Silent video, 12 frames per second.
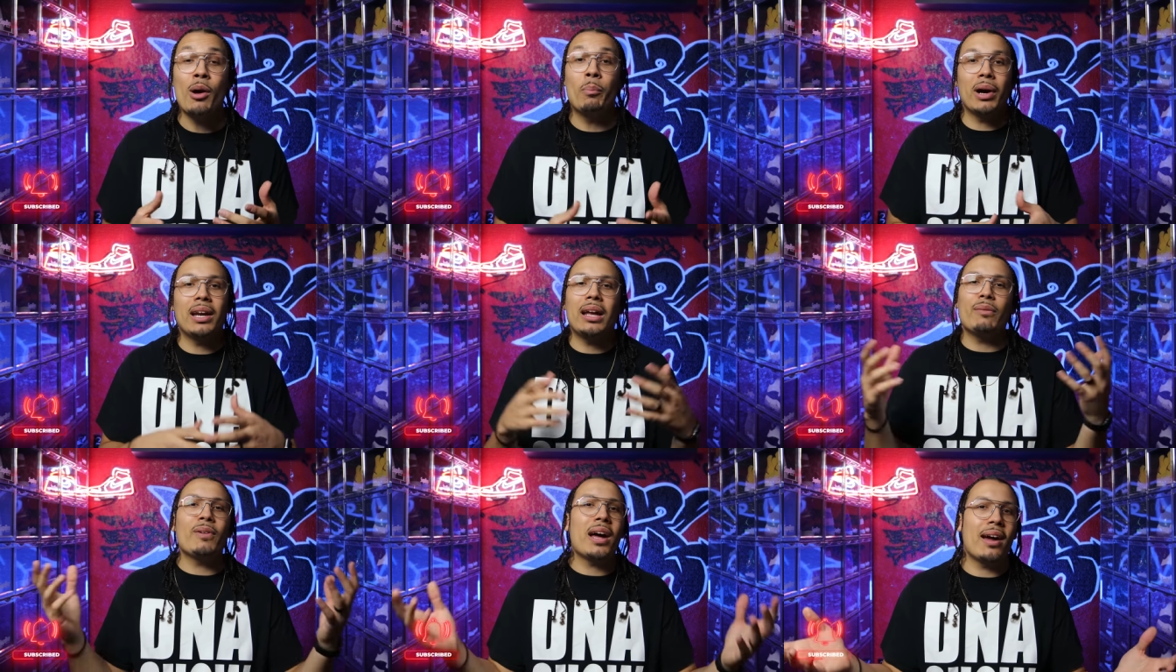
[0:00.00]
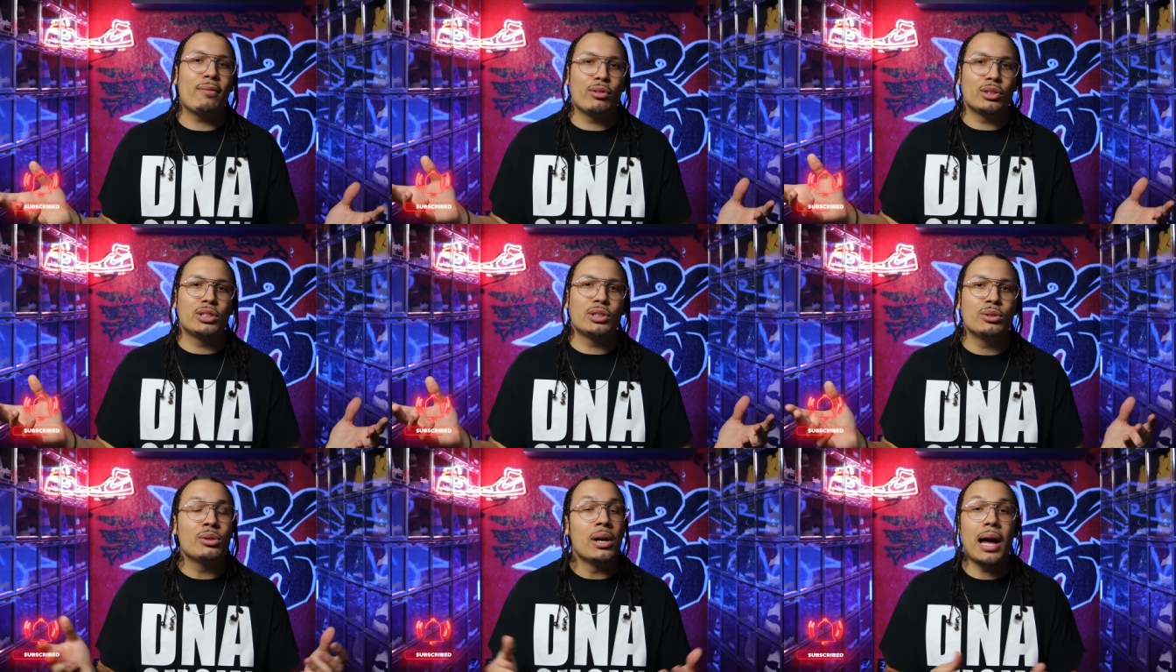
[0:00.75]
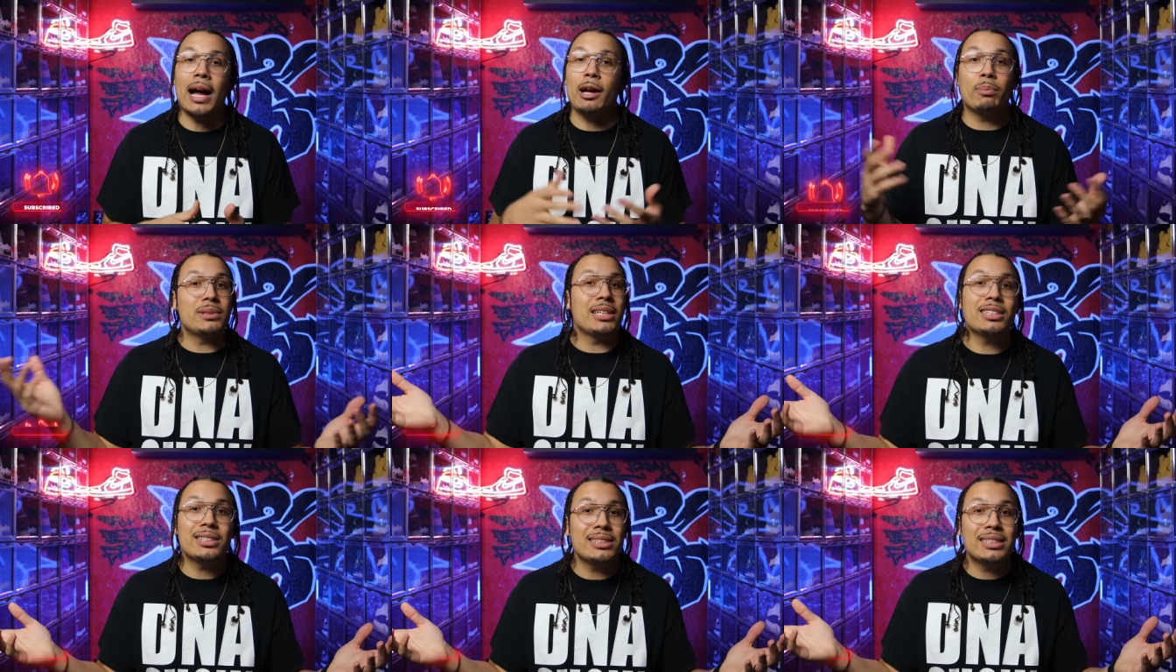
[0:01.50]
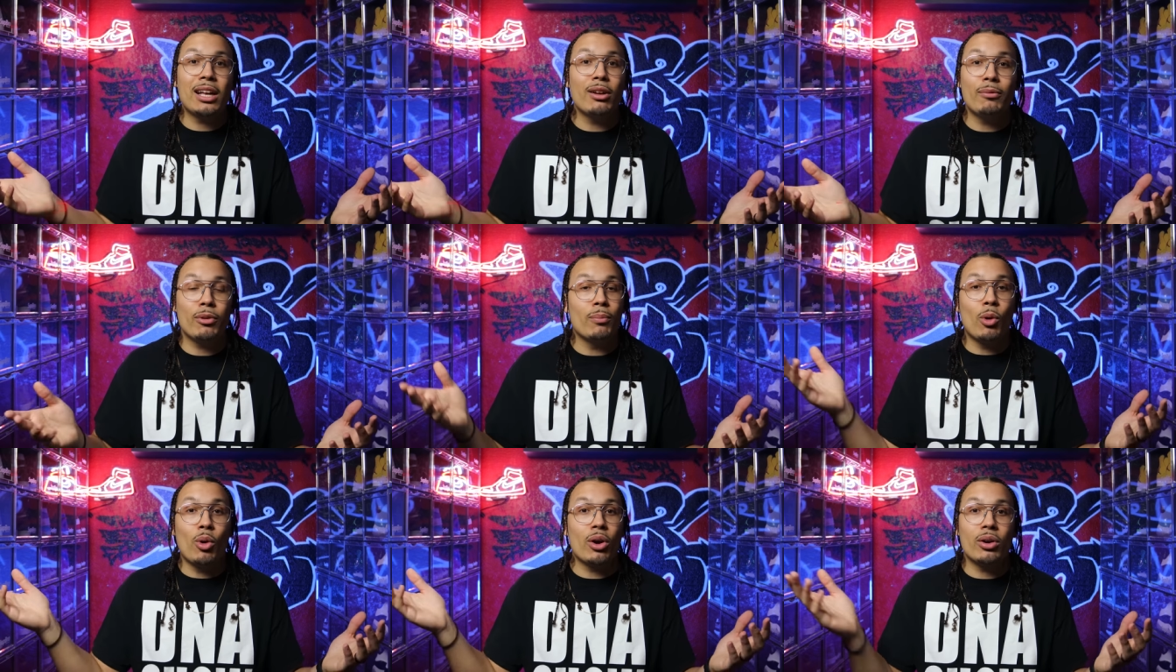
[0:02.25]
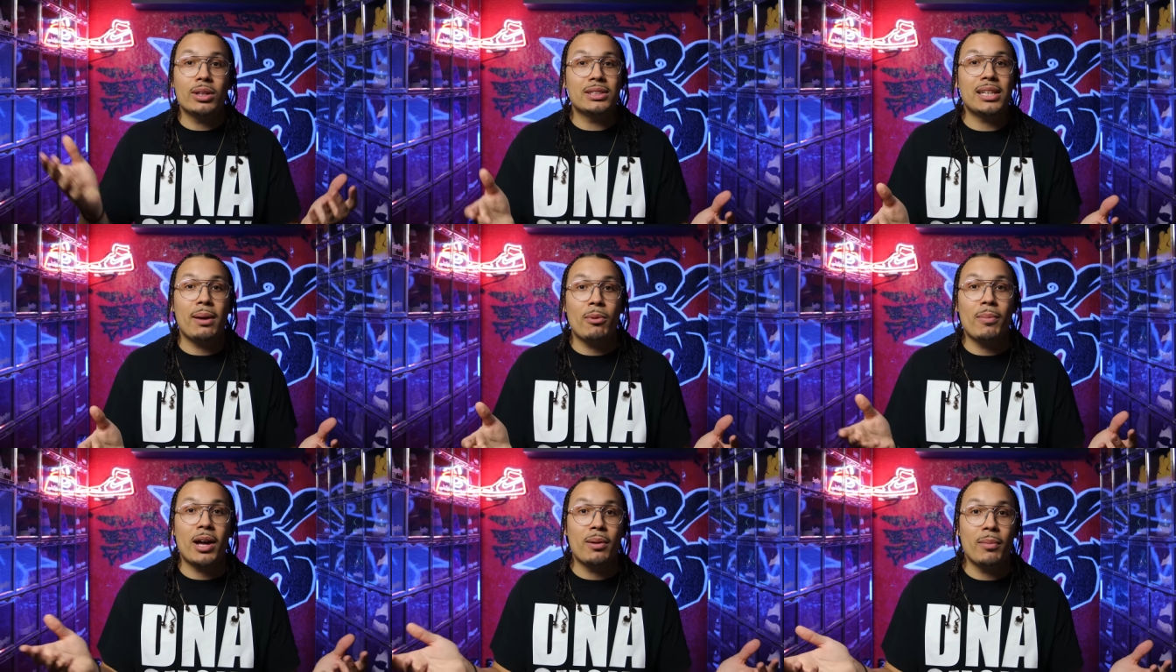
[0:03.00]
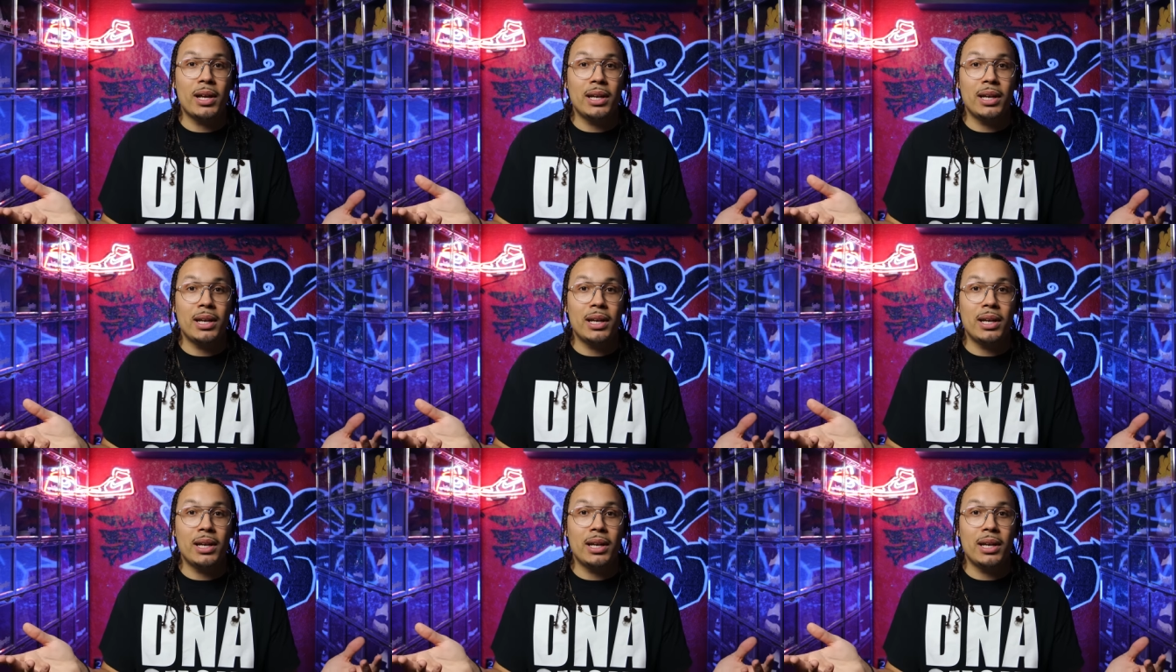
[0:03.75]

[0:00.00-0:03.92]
but if I ever do, I could potentially sell them for more or the same amount of